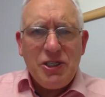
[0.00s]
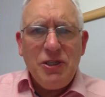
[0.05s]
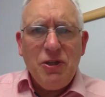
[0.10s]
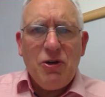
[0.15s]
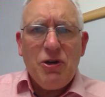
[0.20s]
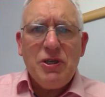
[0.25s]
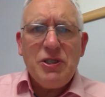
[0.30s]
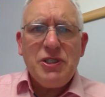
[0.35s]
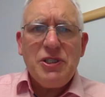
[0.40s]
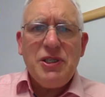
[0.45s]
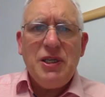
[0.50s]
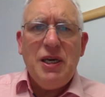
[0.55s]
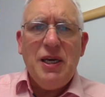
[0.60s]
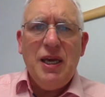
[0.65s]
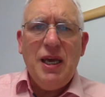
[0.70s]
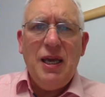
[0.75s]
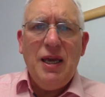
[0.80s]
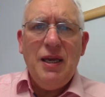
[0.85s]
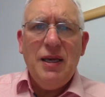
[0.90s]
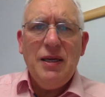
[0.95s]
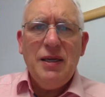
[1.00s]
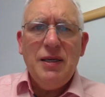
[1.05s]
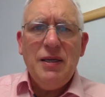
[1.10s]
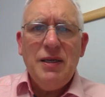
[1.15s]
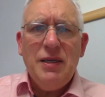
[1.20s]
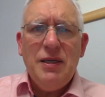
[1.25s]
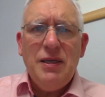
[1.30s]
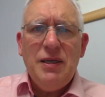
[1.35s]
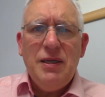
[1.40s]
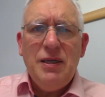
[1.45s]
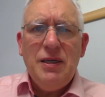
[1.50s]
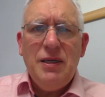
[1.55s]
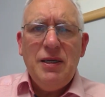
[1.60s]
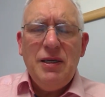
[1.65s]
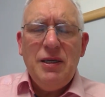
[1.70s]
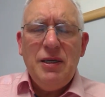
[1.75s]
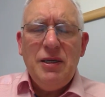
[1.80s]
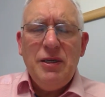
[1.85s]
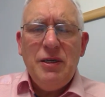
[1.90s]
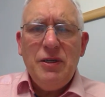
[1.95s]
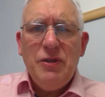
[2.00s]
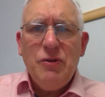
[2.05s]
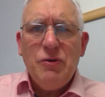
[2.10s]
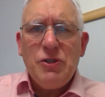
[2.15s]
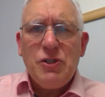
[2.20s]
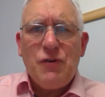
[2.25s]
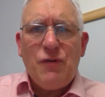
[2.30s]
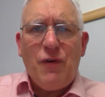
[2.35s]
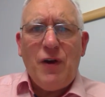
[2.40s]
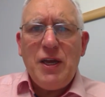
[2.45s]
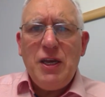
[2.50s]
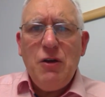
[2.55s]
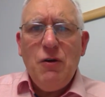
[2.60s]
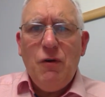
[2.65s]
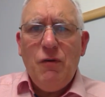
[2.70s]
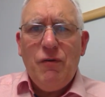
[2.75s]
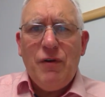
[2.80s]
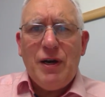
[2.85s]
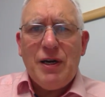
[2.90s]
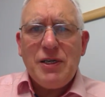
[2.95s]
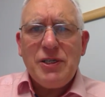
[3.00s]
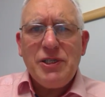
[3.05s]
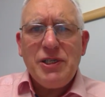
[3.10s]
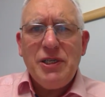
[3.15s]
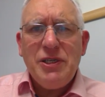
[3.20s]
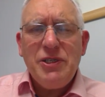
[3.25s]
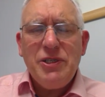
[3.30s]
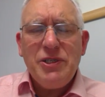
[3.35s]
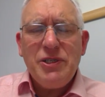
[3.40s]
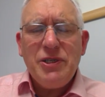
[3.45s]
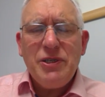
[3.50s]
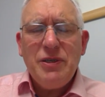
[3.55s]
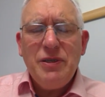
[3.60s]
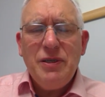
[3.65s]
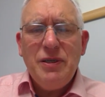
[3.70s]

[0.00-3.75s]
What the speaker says: Lord's Day, those final verses